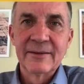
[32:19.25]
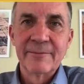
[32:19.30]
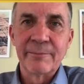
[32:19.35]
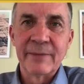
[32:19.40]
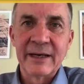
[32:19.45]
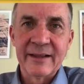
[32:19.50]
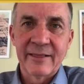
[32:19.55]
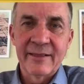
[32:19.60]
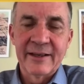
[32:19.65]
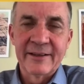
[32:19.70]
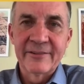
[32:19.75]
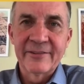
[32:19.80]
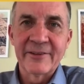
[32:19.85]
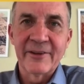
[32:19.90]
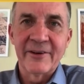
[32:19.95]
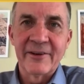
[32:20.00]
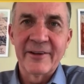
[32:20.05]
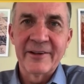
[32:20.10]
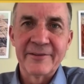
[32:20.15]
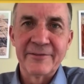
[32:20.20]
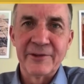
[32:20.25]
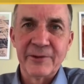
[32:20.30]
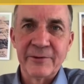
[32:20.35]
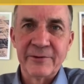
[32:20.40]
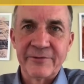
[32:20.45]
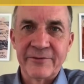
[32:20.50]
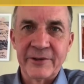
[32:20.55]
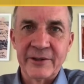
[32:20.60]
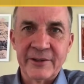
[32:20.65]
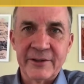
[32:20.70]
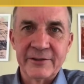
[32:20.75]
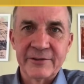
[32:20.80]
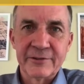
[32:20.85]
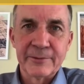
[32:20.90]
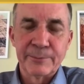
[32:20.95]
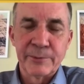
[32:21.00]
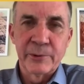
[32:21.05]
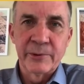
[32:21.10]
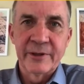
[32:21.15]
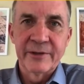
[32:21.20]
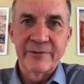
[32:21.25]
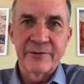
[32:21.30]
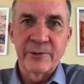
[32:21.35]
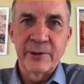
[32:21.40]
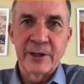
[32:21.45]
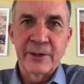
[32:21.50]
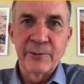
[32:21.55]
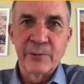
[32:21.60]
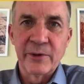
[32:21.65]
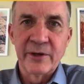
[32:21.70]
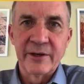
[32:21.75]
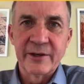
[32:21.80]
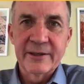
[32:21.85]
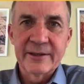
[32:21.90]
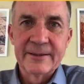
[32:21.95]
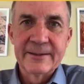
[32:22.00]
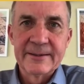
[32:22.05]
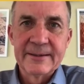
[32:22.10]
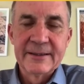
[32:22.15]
My thanks to all of you for your support for our work.